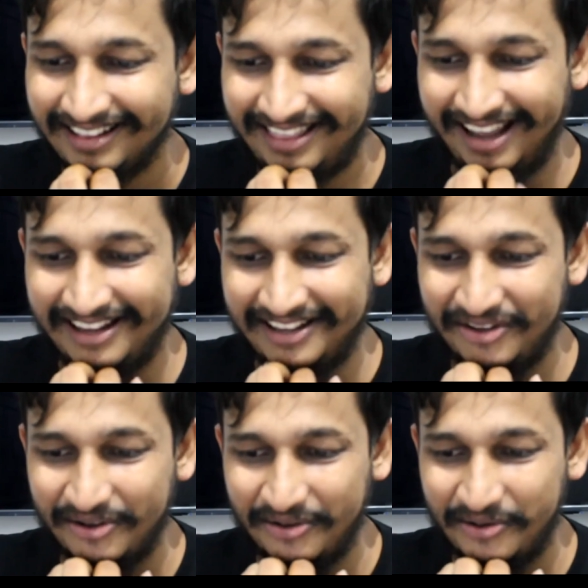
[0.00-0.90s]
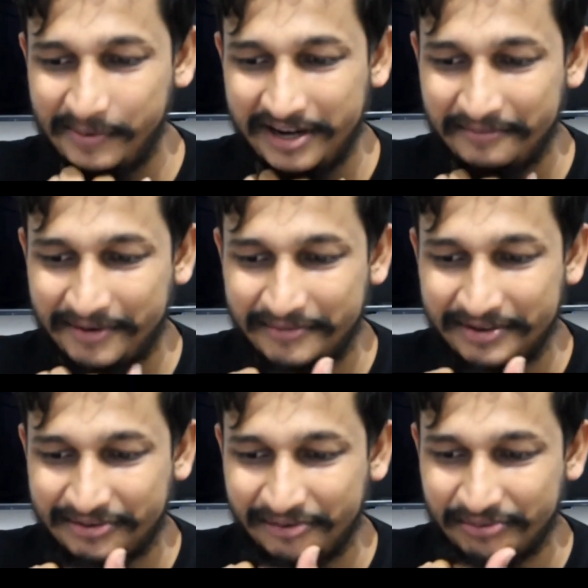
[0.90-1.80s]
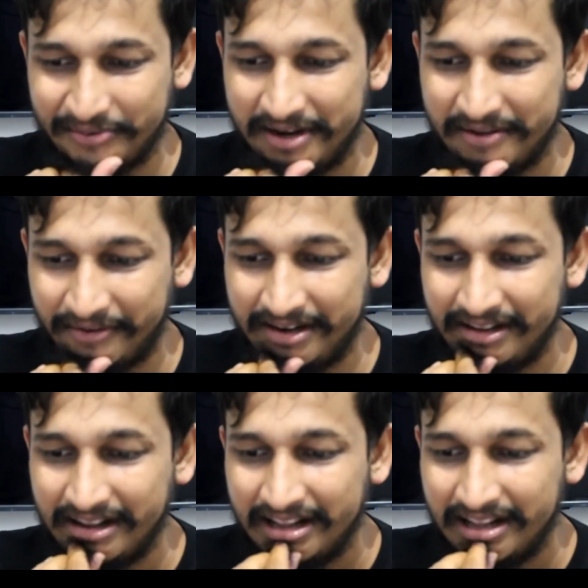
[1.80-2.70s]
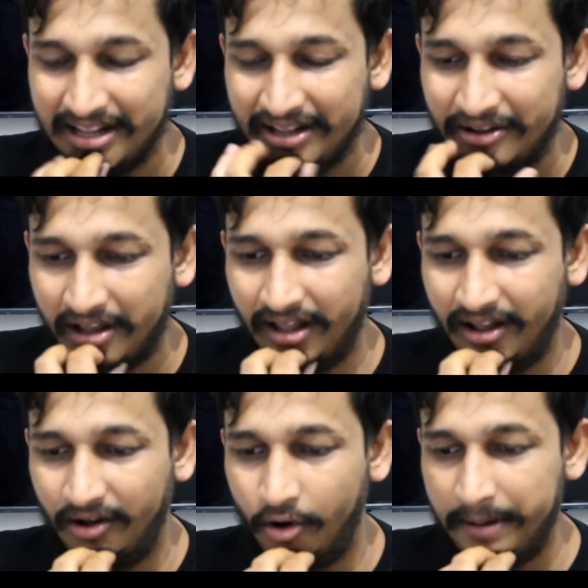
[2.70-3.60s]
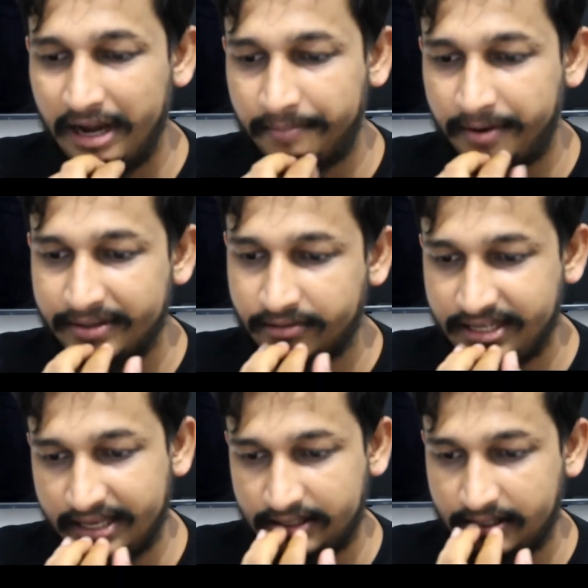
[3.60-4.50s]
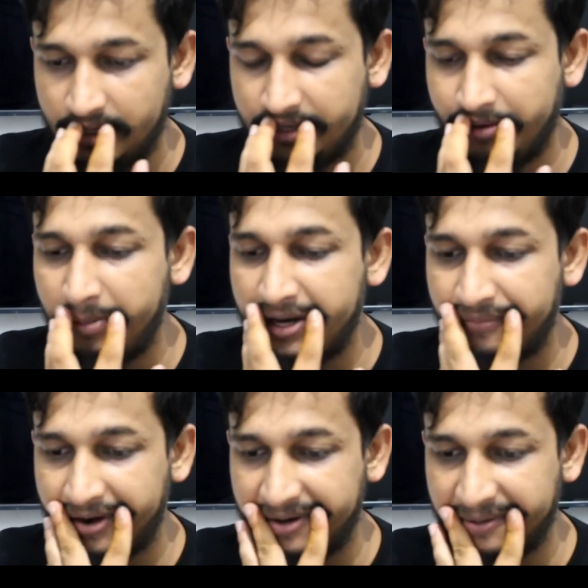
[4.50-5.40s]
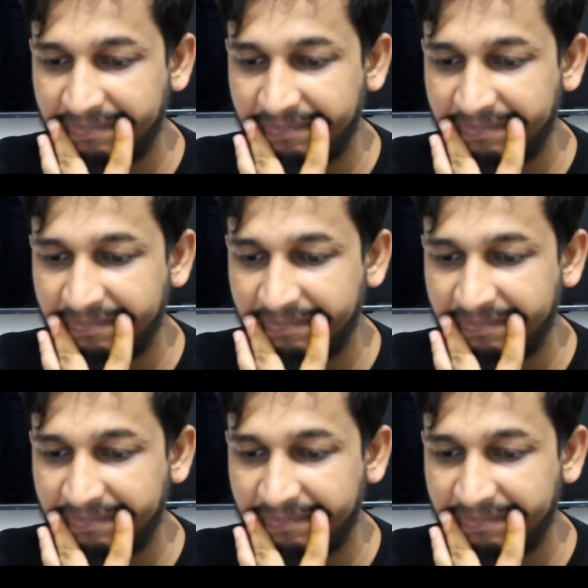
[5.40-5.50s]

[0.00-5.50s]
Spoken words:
Thank you. Open and previous close will be different. Open and previous, yes, it will be different.